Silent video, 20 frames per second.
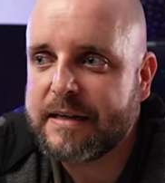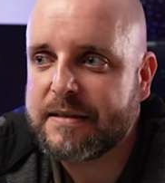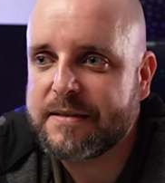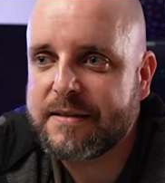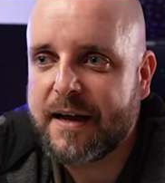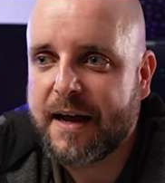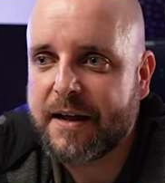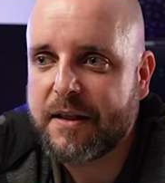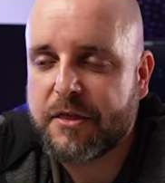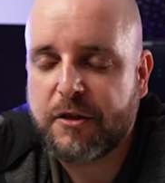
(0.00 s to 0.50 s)
It's
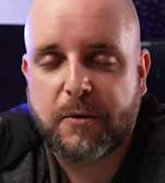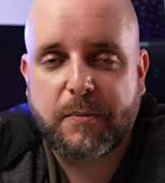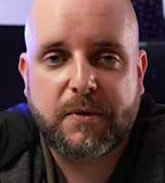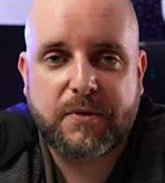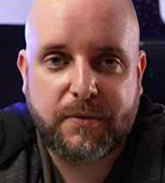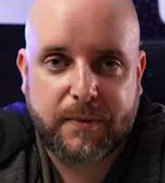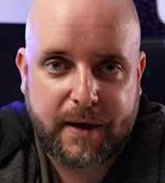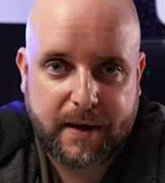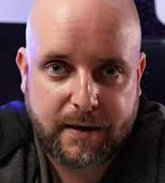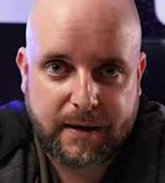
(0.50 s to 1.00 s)
not thermal
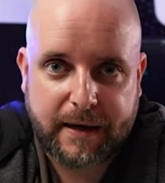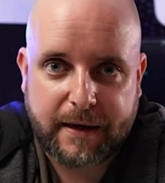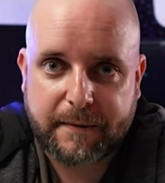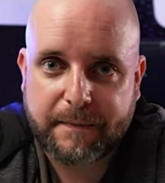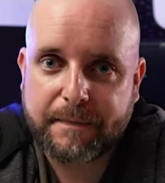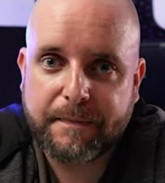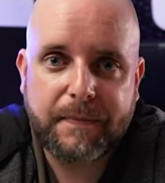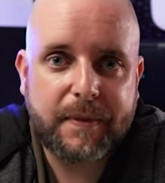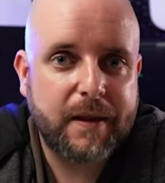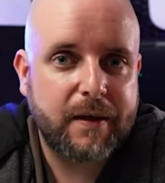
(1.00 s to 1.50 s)
throttling.
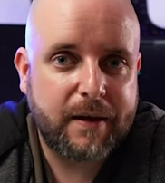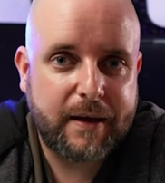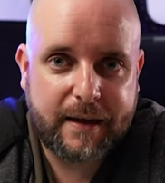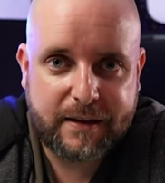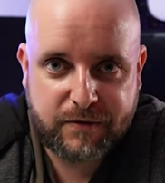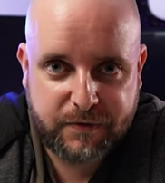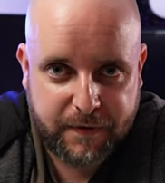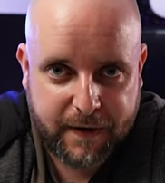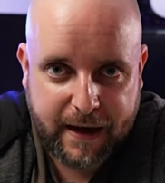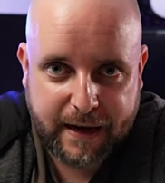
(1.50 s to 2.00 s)

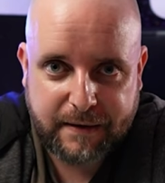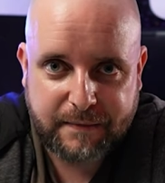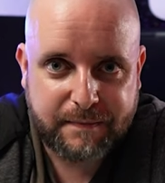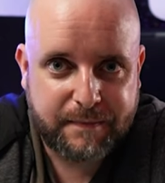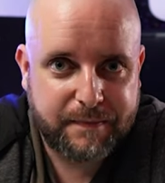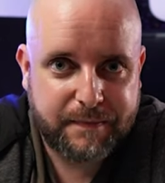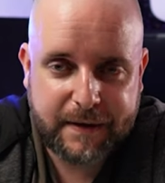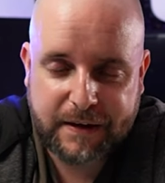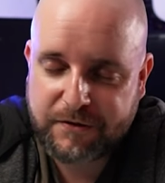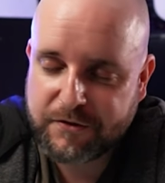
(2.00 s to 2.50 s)
It's fine.
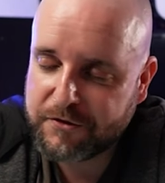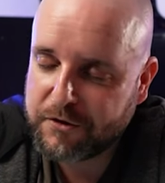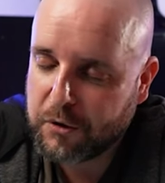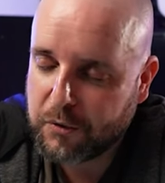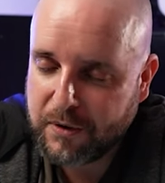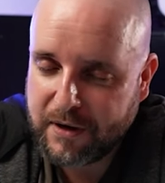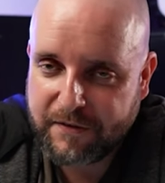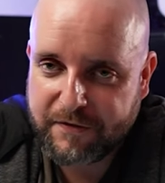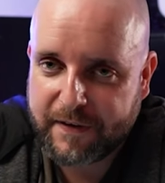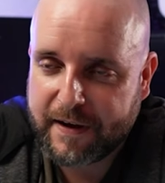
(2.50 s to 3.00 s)
It's
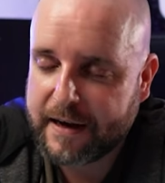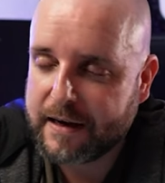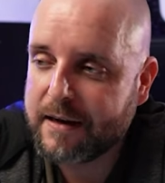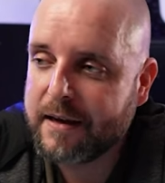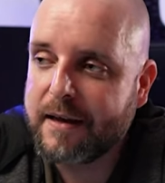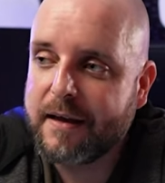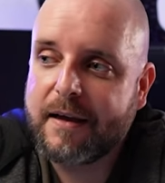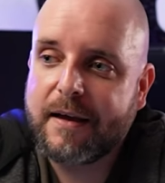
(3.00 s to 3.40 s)
totally fine.